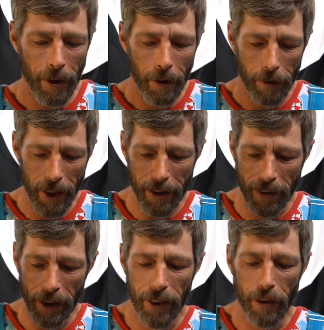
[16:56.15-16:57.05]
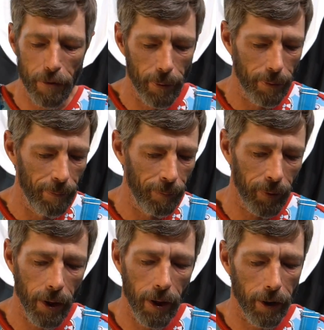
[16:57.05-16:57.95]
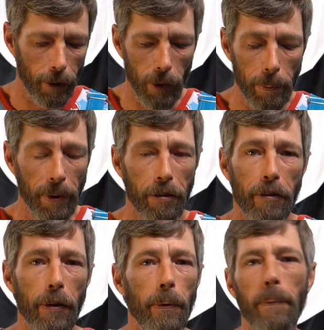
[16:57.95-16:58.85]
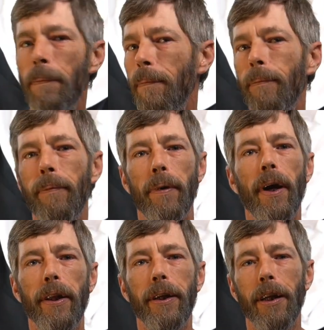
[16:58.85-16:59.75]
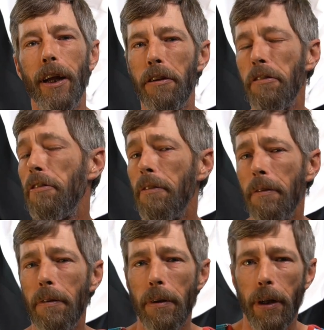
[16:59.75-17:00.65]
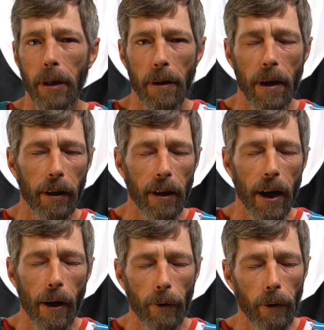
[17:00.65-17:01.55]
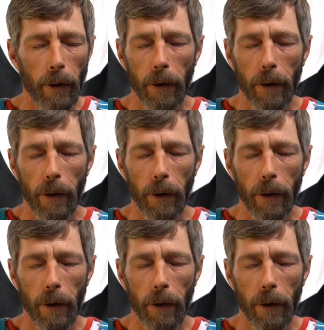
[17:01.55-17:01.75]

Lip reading: So that's it on this one. Cutie Plus U. I think you guys knocked it out